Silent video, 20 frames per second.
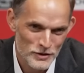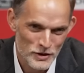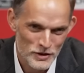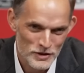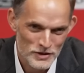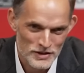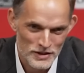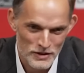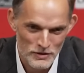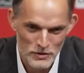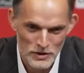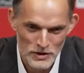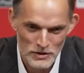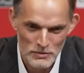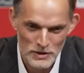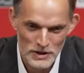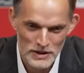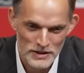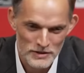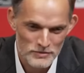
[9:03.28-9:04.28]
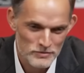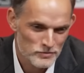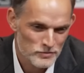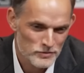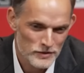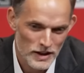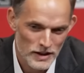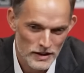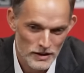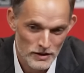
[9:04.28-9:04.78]
course I want to be
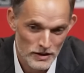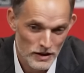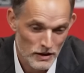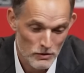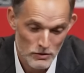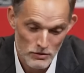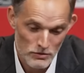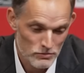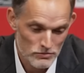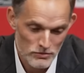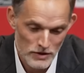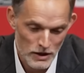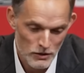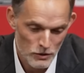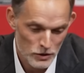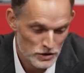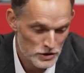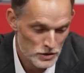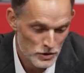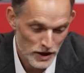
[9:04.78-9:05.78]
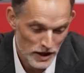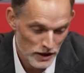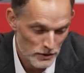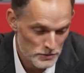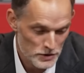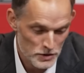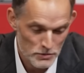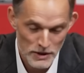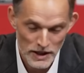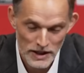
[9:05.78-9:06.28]
I, I, I want to
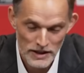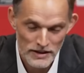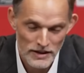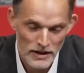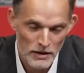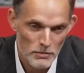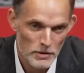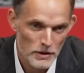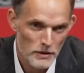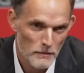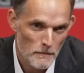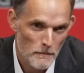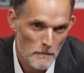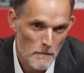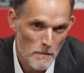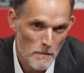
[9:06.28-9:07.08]
help to make it happen.